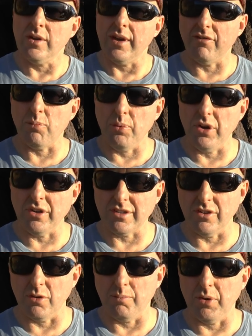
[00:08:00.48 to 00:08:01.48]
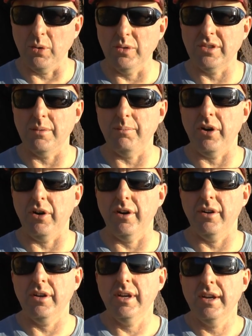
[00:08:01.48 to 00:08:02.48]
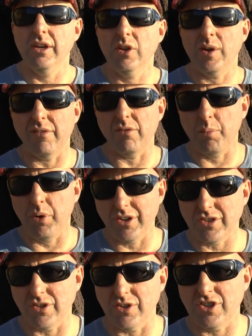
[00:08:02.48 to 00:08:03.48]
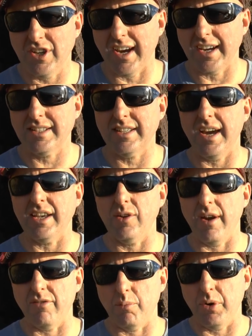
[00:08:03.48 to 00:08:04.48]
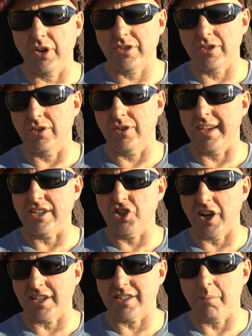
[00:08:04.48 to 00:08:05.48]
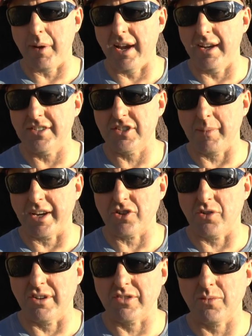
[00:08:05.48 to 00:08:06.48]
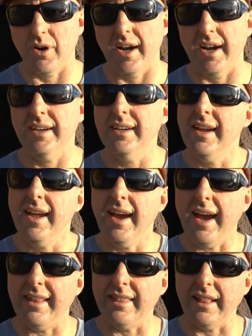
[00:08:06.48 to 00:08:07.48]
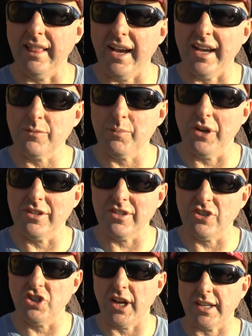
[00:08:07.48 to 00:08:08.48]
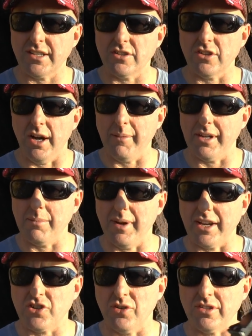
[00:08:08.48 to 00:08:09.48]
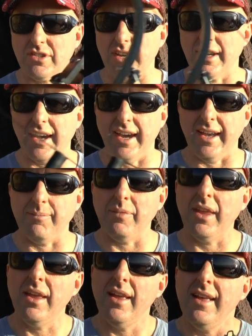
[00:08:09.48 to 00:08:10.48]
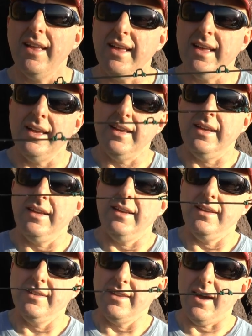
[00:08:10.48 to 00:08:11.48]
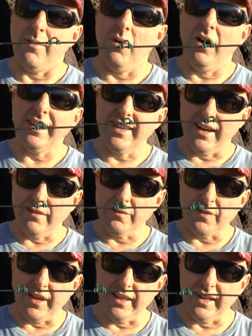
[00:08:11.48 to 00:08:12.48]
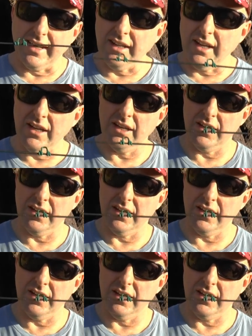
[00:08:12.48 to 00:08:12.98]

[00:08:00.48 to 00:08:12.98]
you have a person who builds the bow, you have a person who checks that, you have a person who then checks the poundage to make sure it's right, and the last person checks the timing to make sure it's okay. Now, my gut feeling